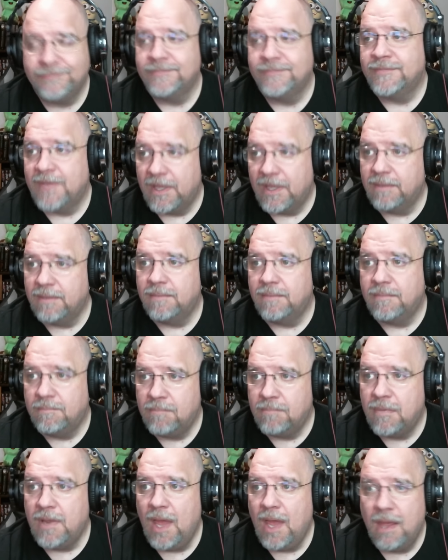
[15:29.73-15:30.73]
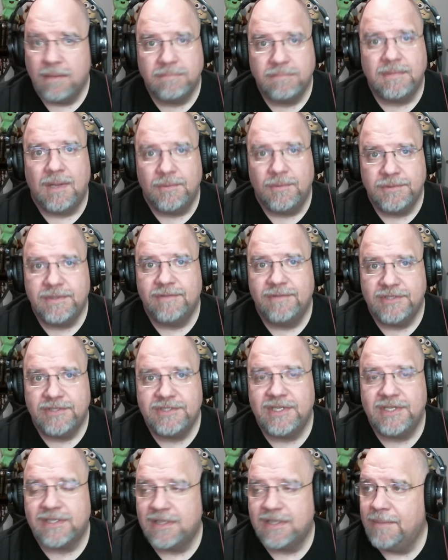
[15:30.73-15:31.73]
And yeah, I will definitely
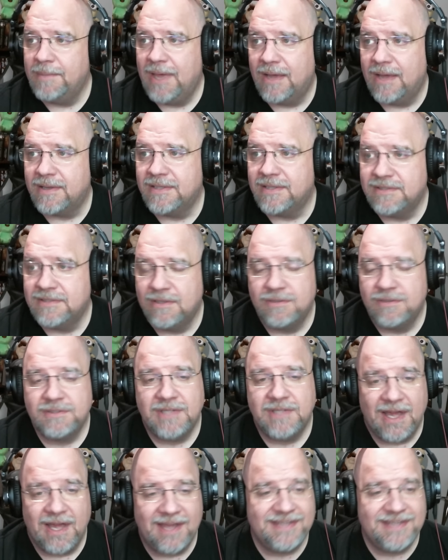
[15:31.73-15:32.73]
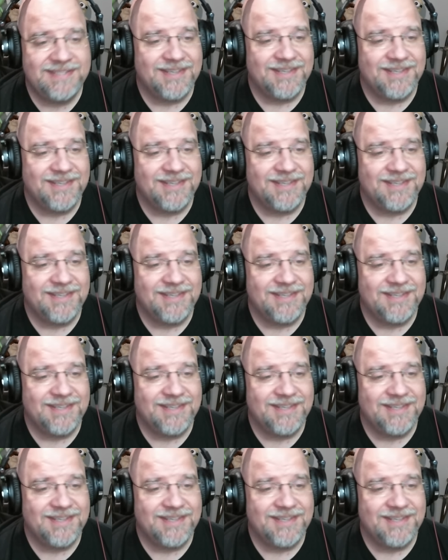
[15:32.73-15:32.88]
check them out because those guys